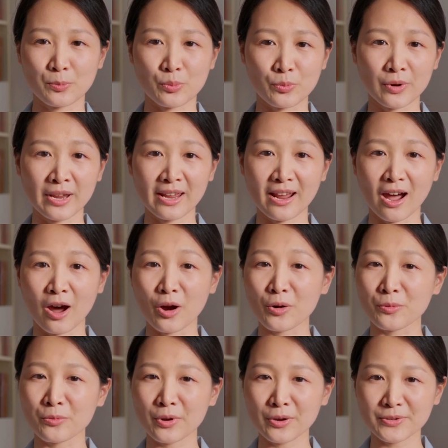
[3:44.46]
bring
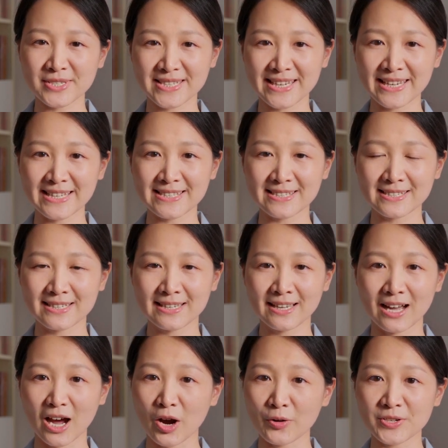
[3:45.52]
our real states,
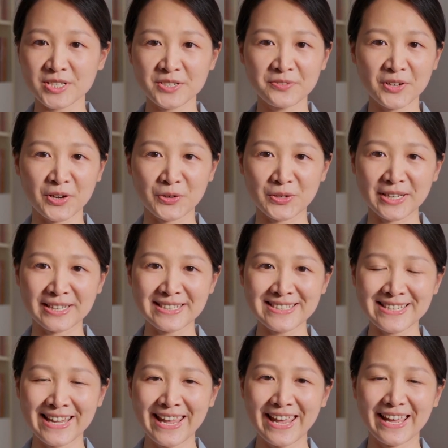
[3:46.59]
our
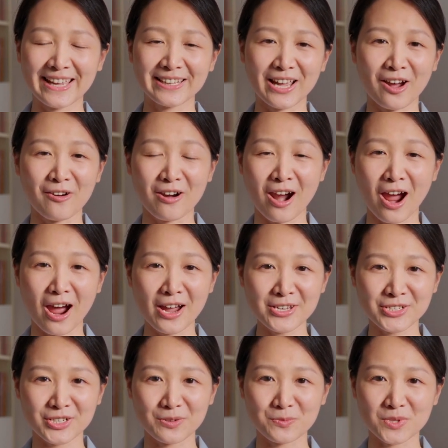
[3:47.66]
difficulties, and our
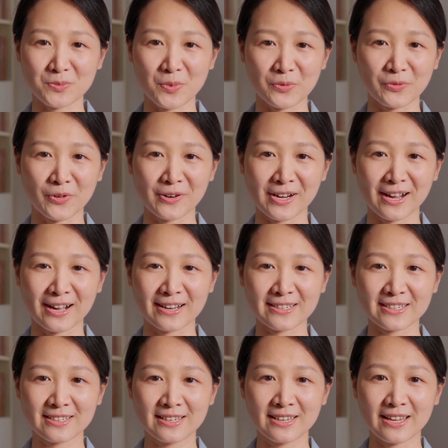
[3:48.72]
hardships before God,
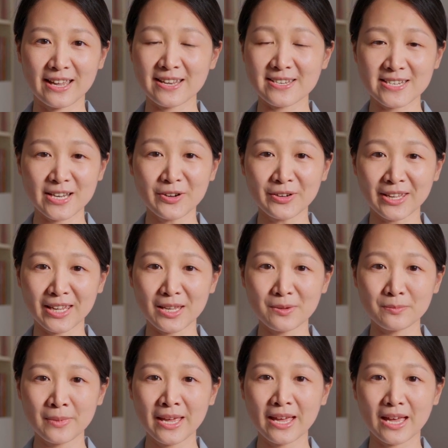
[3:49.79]
and tell
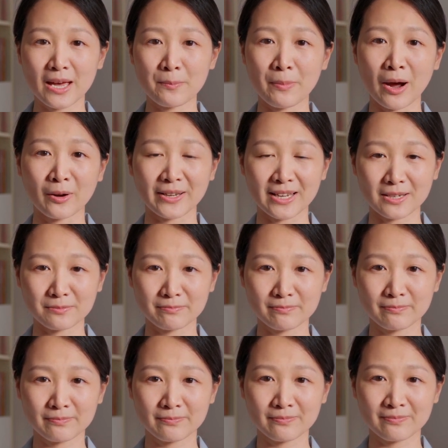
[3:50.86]
Him about them.
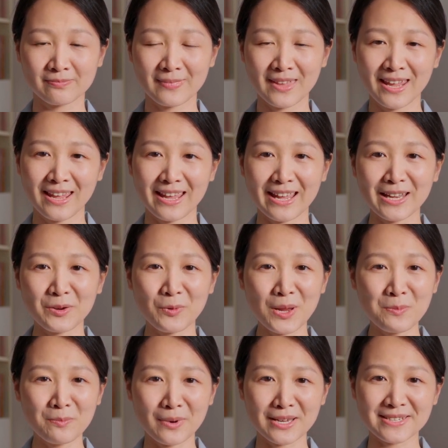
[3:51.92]
And
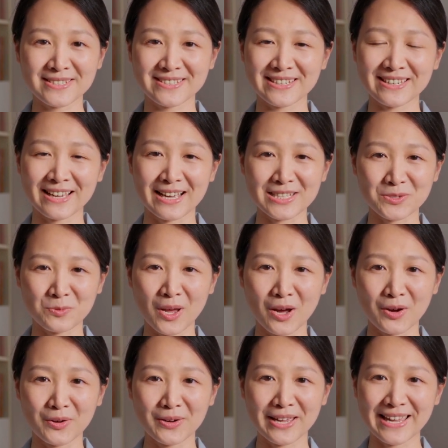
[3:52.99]
we must seek God's
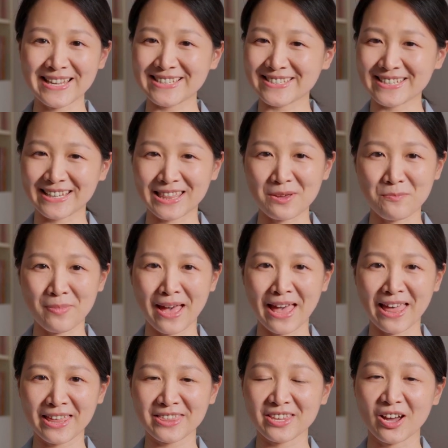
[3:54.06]
will and seek the
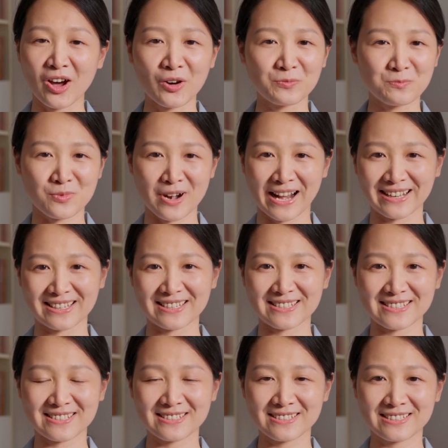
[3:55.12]
path of
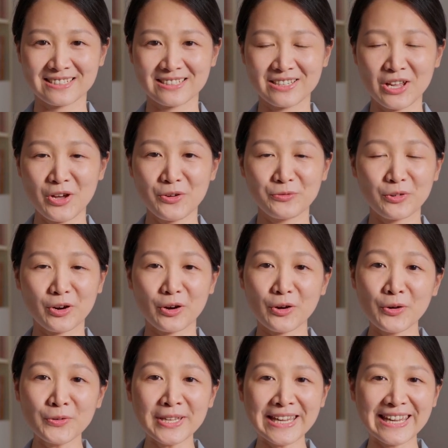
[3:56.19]
practice, for
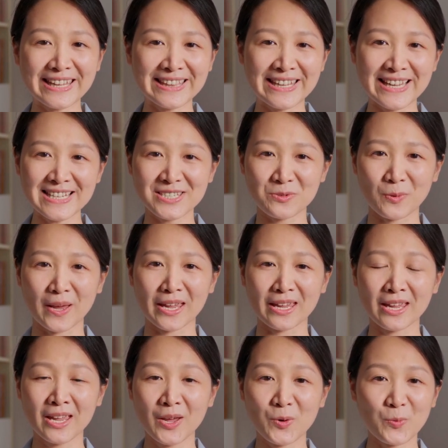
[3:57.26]
only in this way
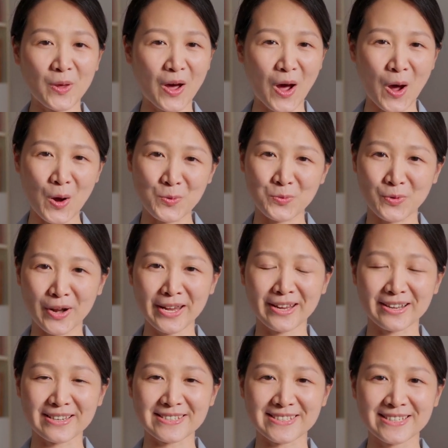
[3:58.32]
will our
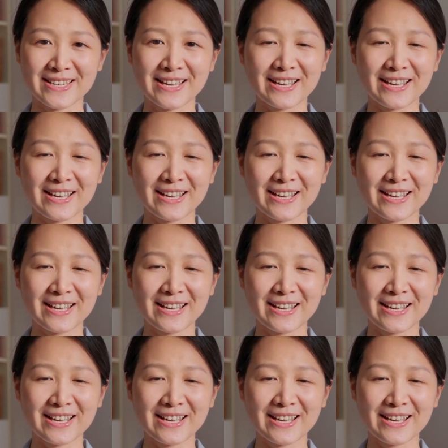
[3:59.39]
prayers